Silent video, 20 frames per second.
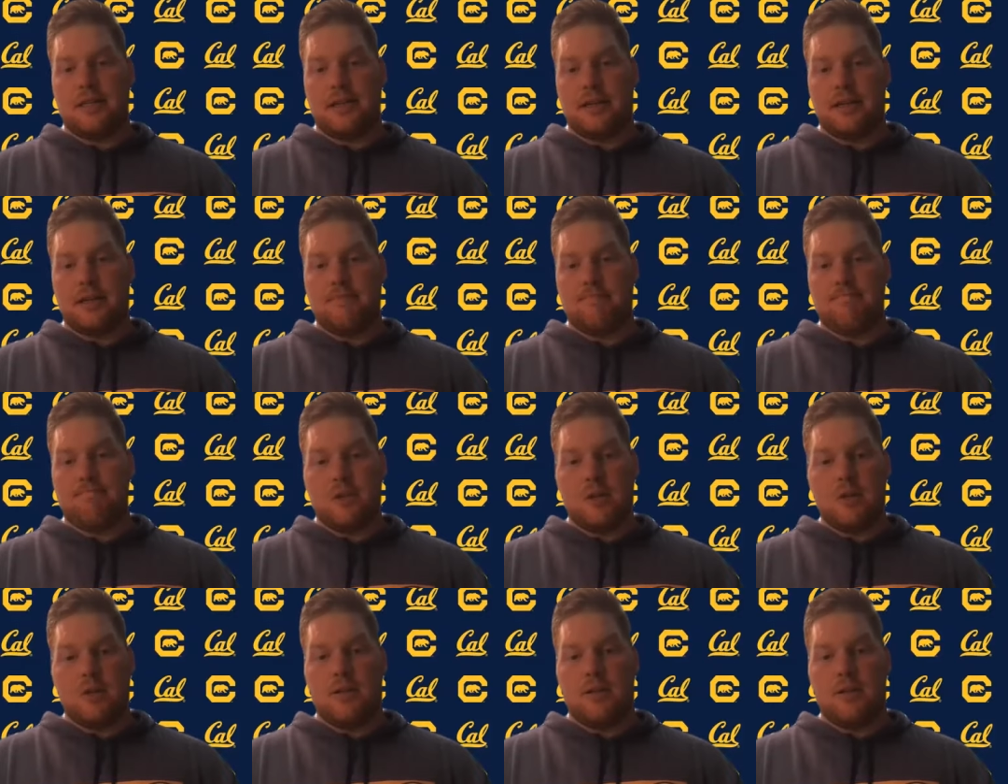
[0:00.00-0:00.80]
um,
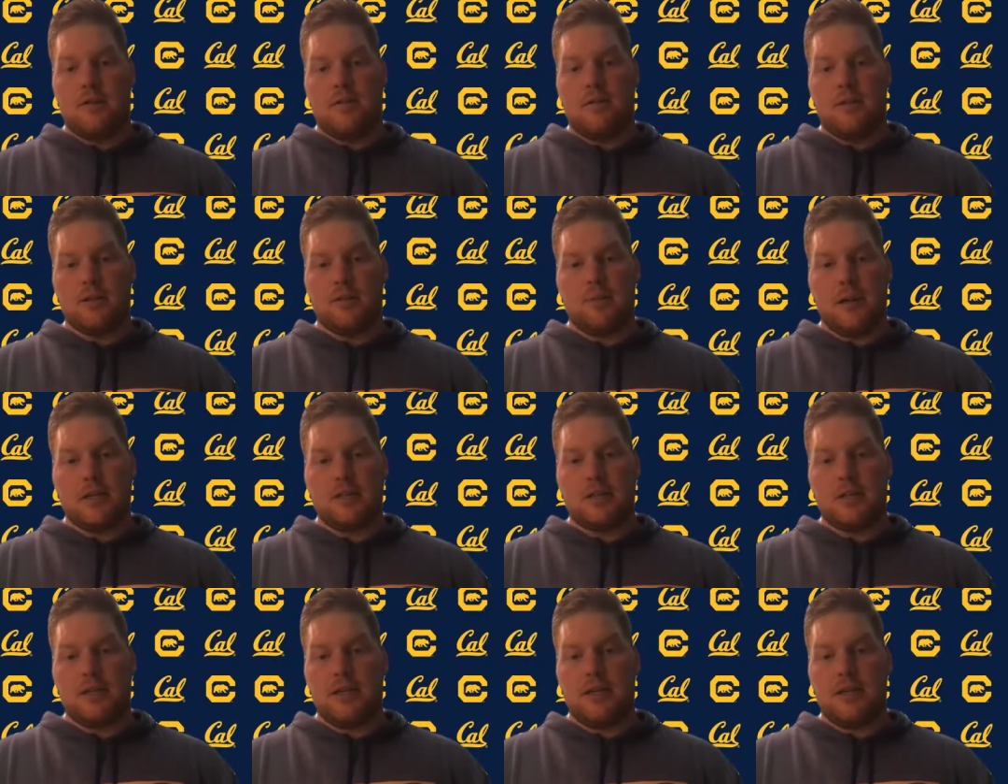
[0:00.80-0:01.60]
you know
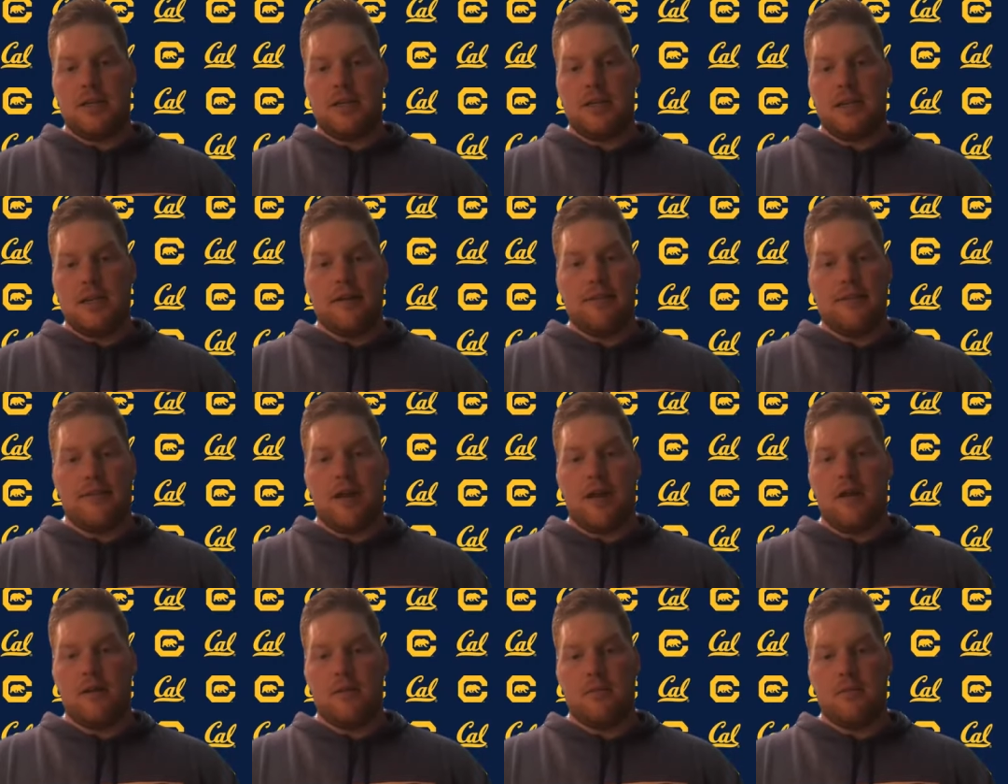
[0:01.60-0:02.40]
especially in the
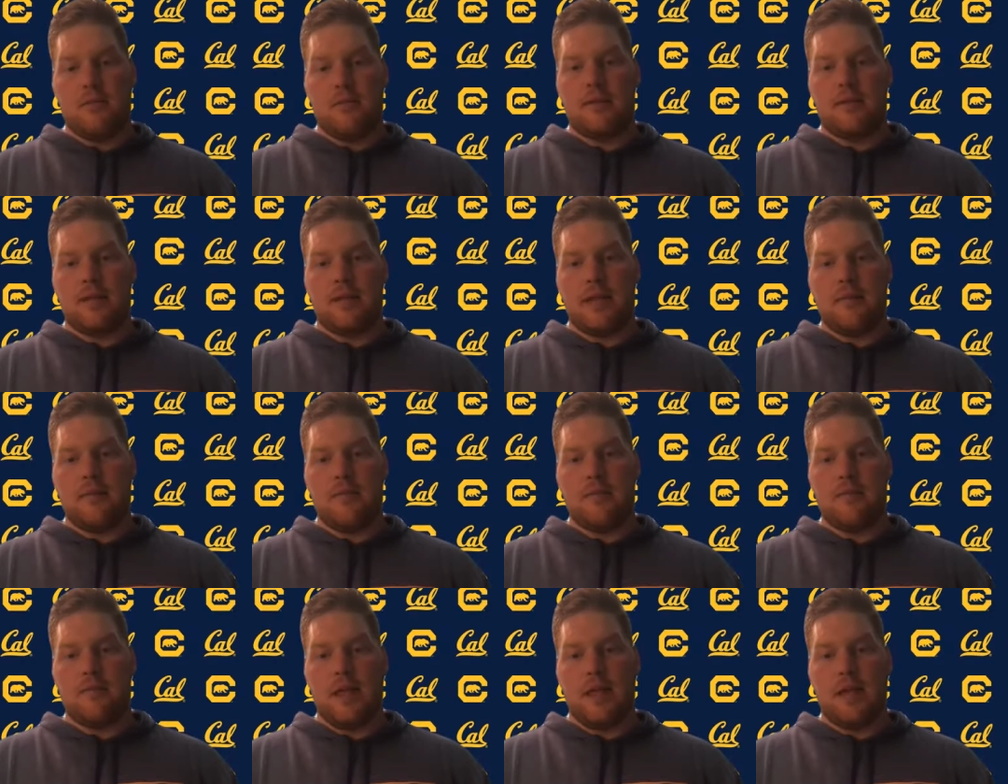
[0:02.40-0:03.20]
nfl they
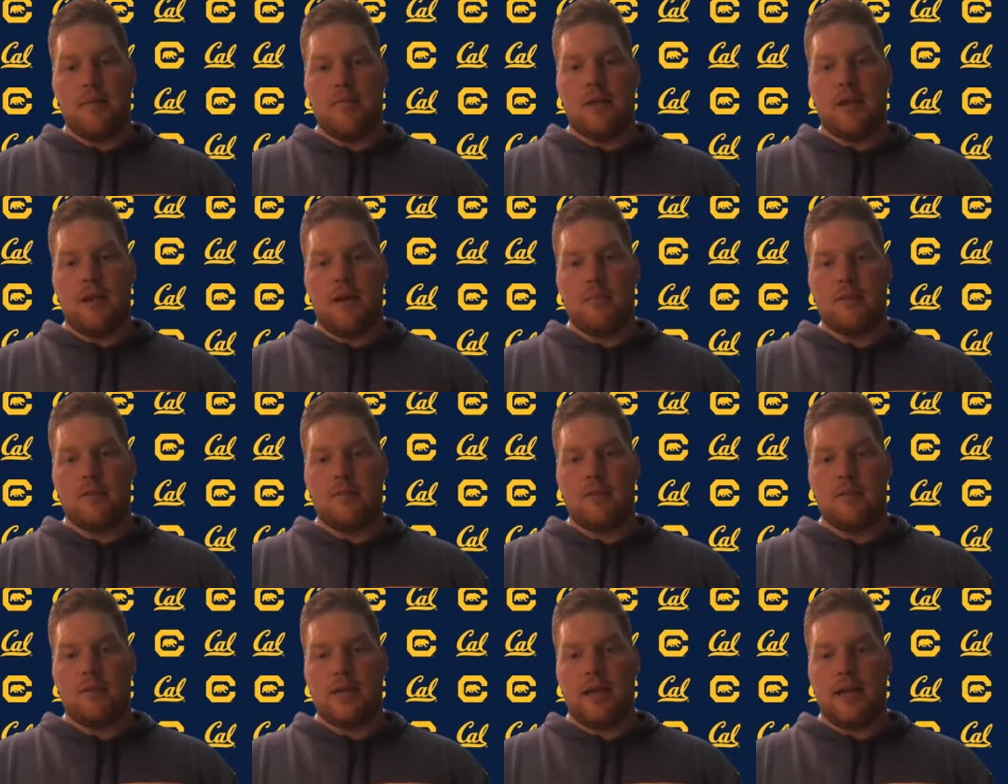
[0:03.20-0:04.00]
can they can become
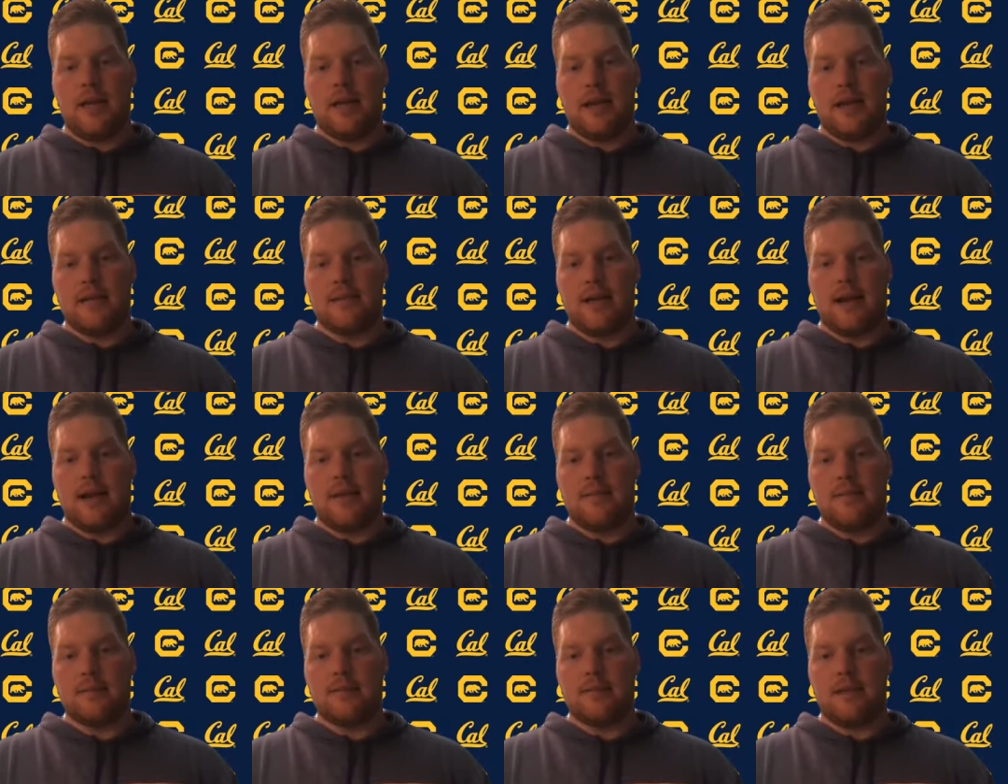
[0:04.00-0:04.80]
debilitating at
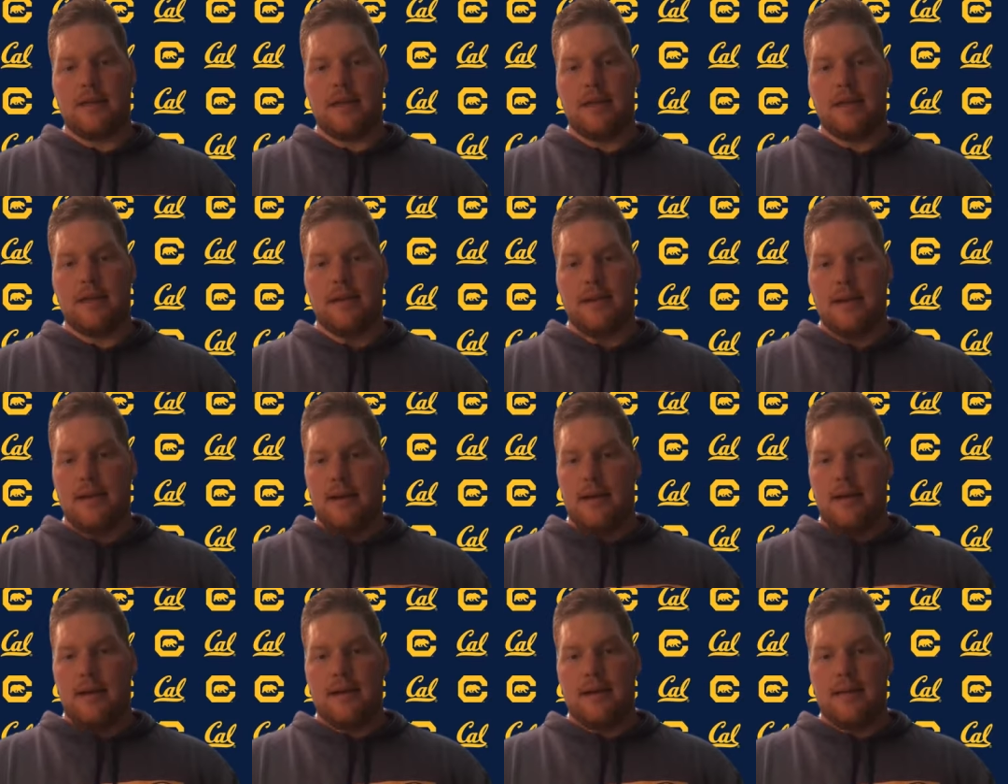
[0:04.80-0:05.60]
times and
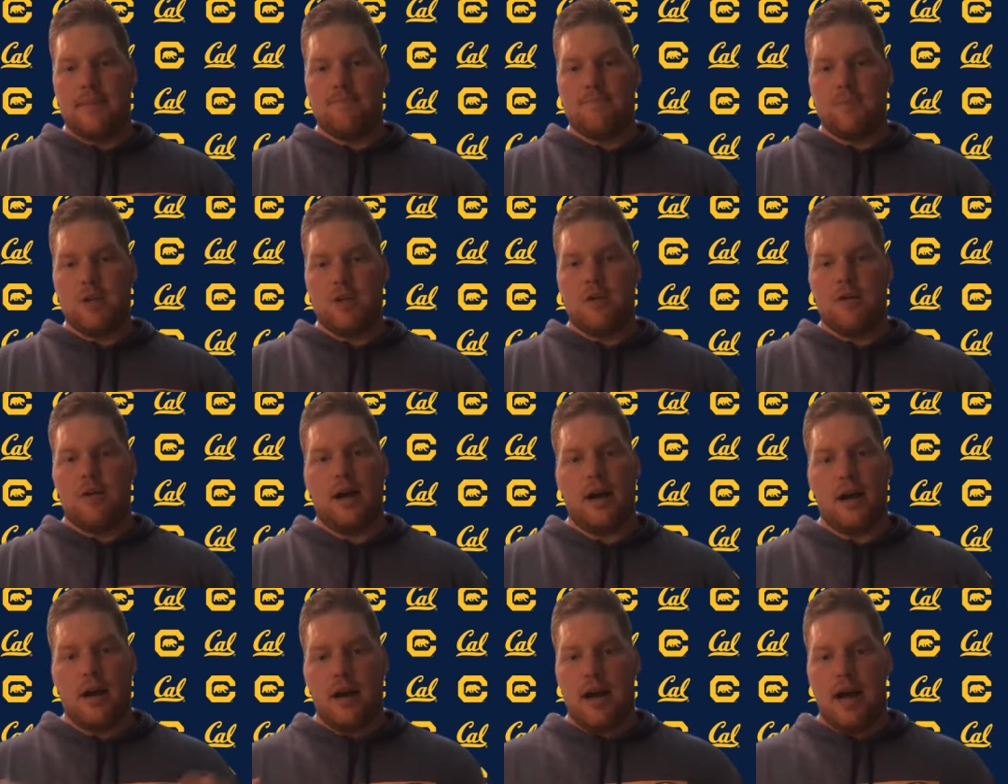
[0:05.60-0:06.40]
um, you know
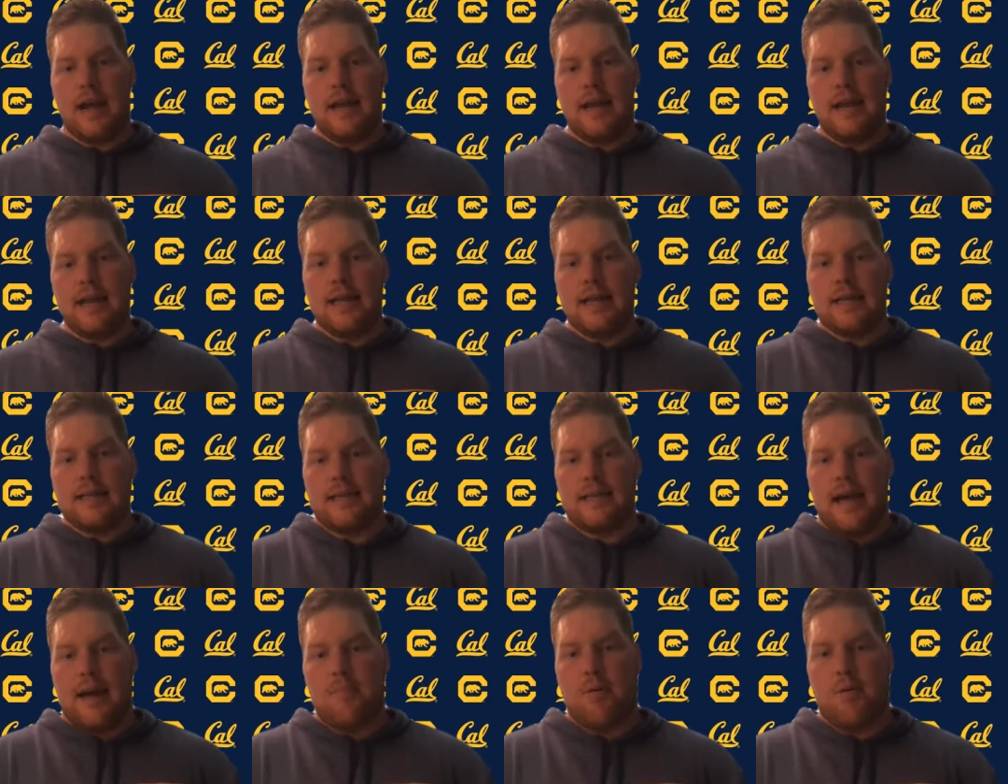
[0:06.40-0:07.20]
i didn't get to
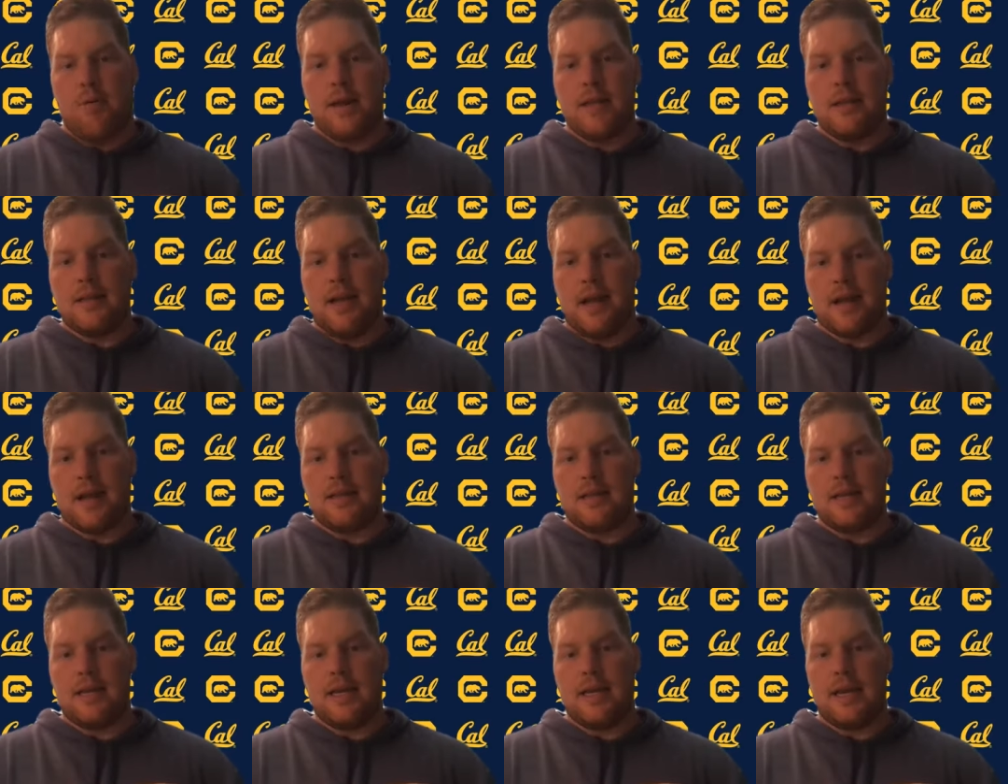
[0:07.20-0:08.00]
that point
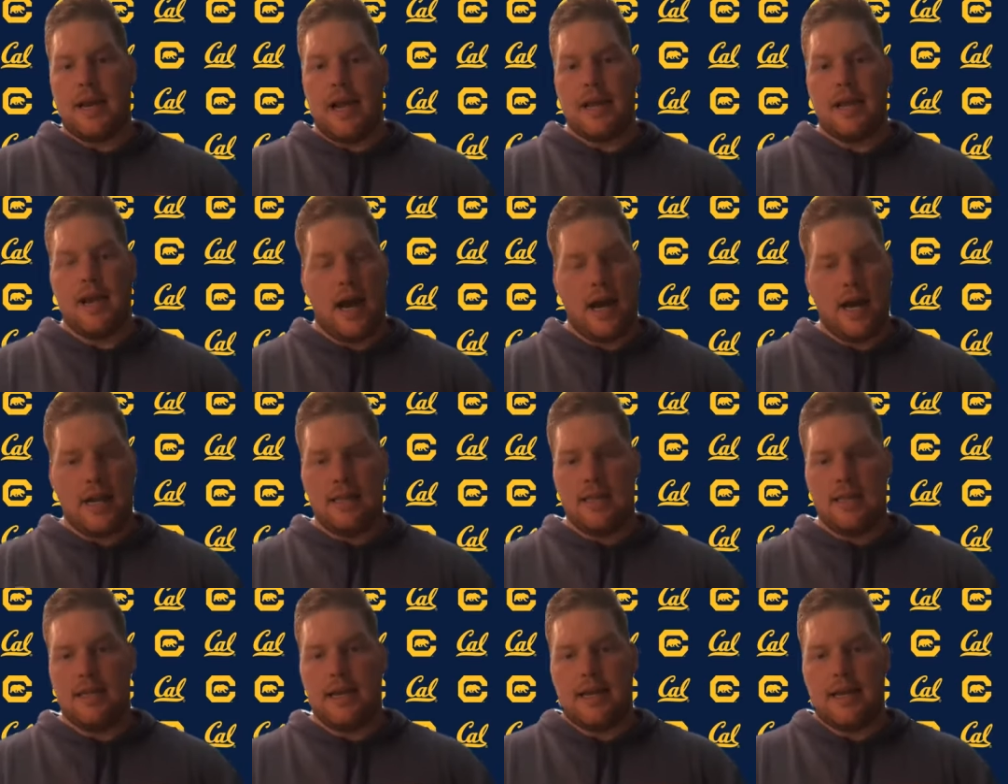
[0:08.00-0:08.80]
luckily and i caught it
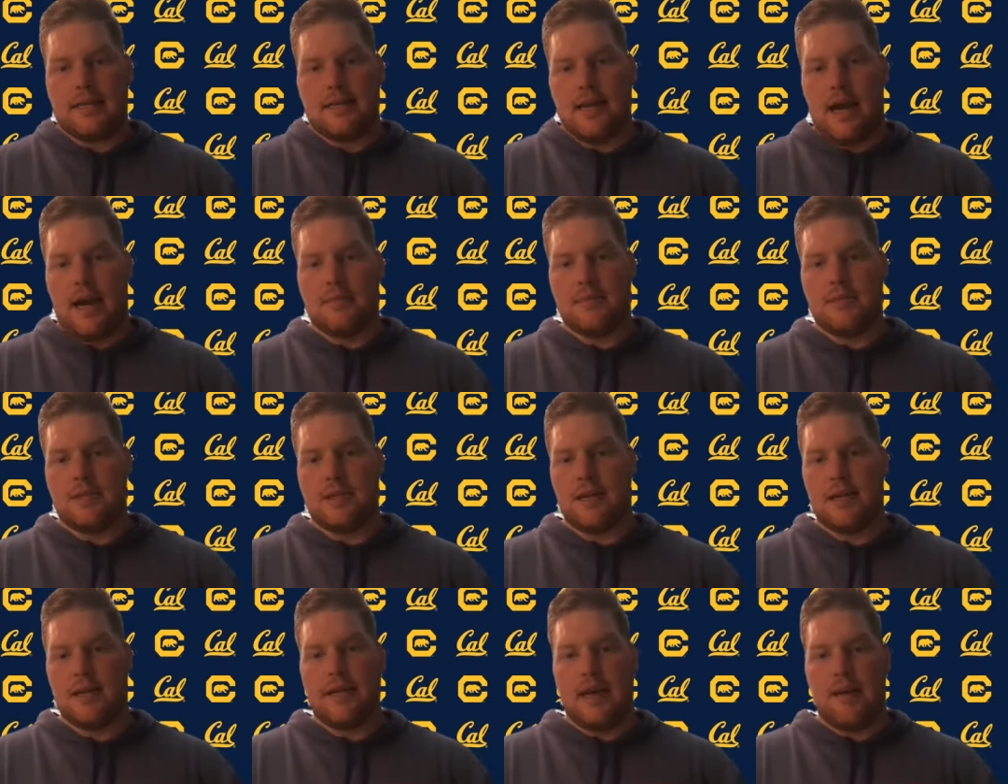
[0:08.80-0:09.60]
in the nick of time
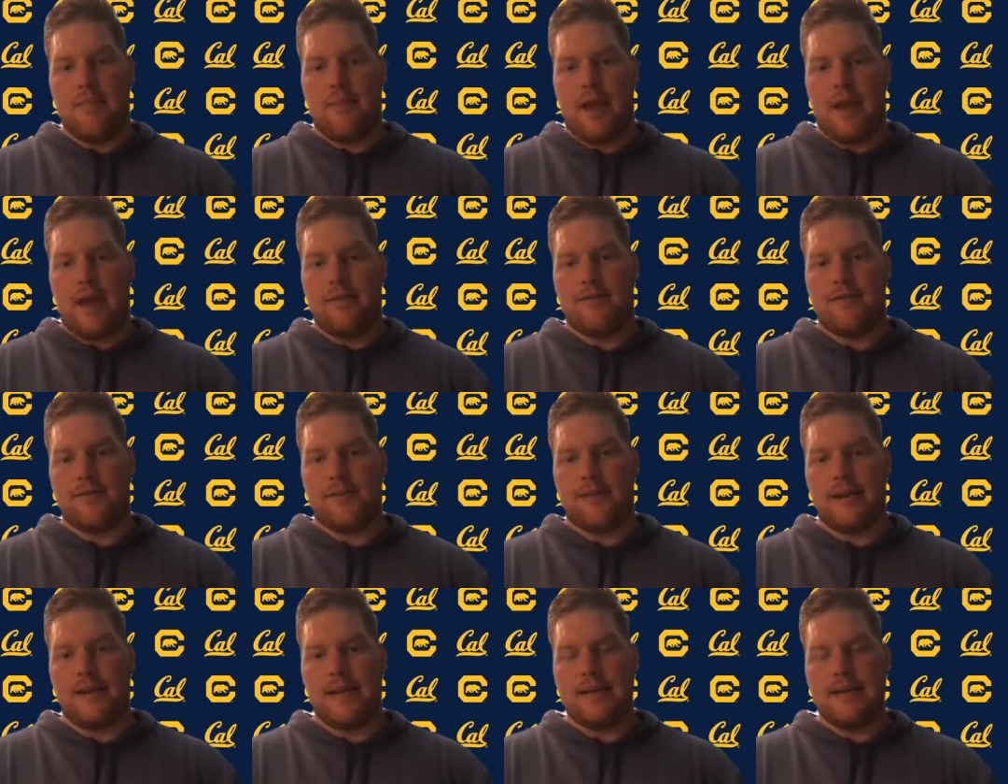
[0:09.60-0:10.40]
to get pain
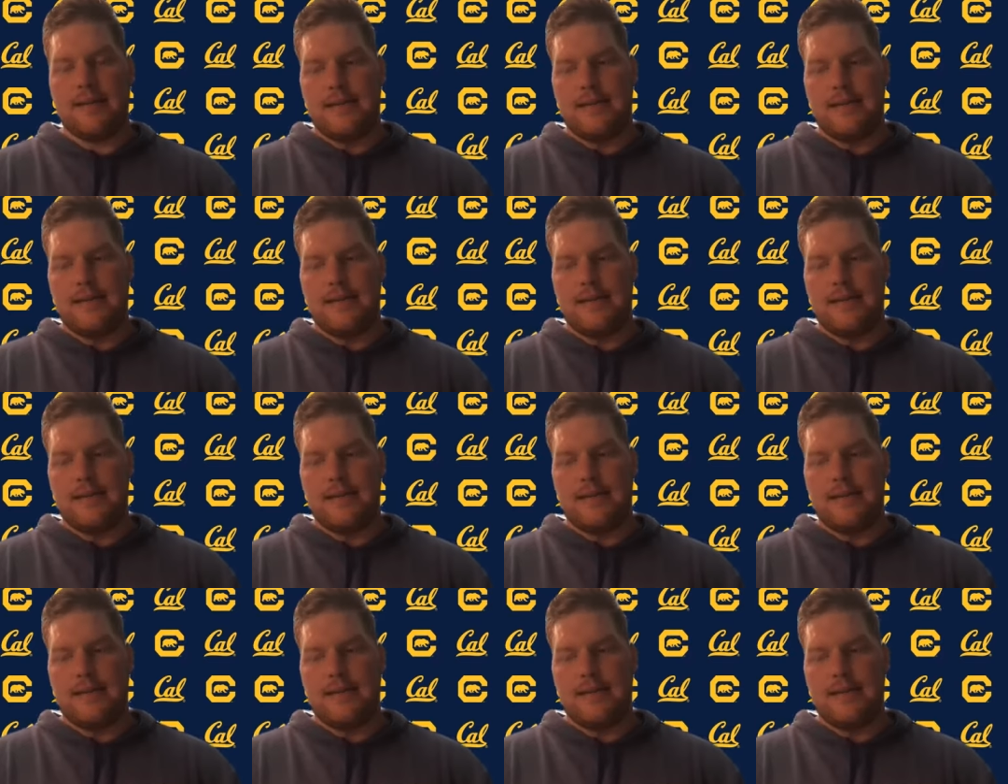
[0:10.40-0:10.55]
free